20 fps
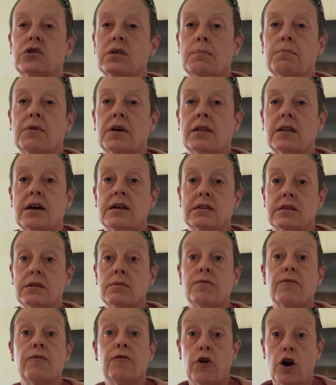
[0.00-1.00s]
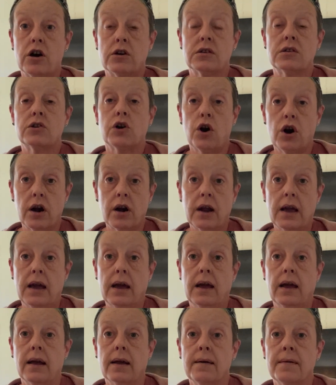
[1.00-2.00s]
something that's frost
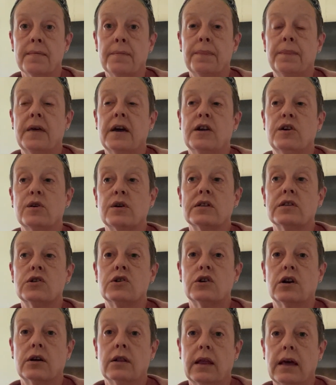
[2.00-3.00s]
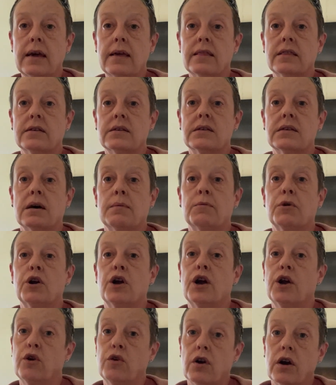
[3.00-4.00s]
hardy that you can start late in the summer
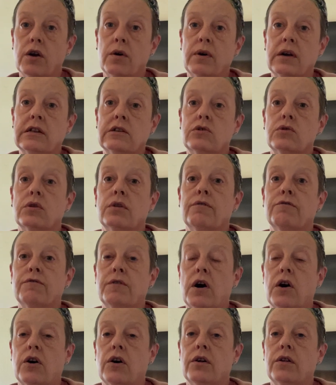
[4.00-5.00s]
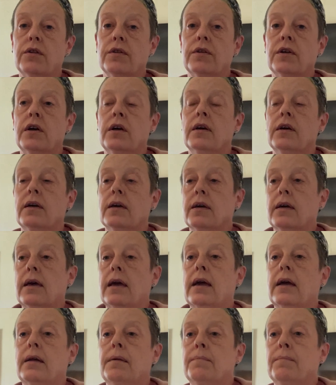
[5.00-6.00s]
and grow into the fall.
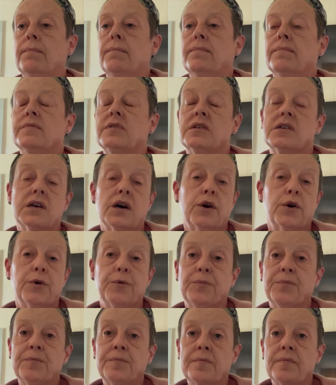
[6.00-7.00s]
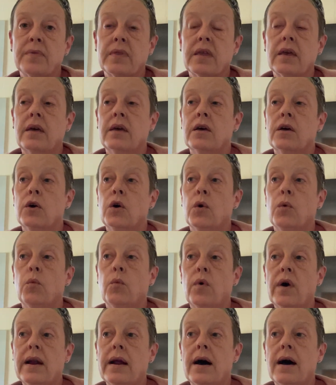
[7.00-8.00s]
And so
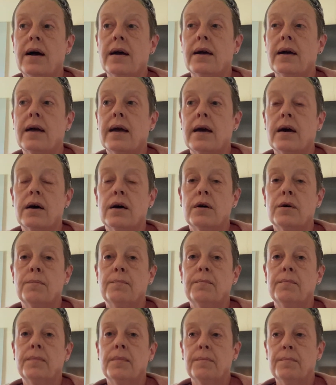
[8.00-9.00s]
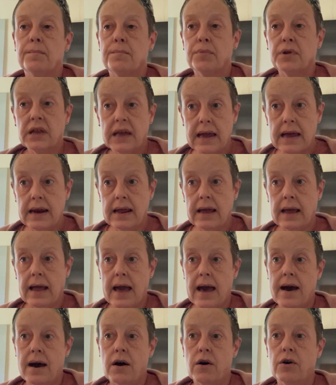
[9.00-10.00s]
when I am planning
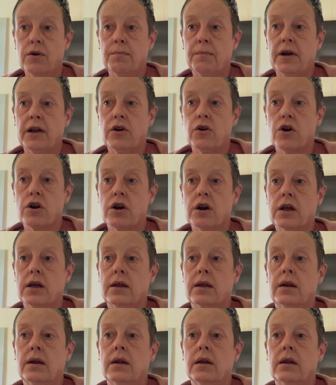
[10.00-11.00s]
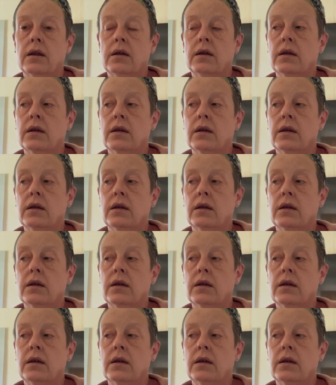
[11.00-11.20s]
out my garden,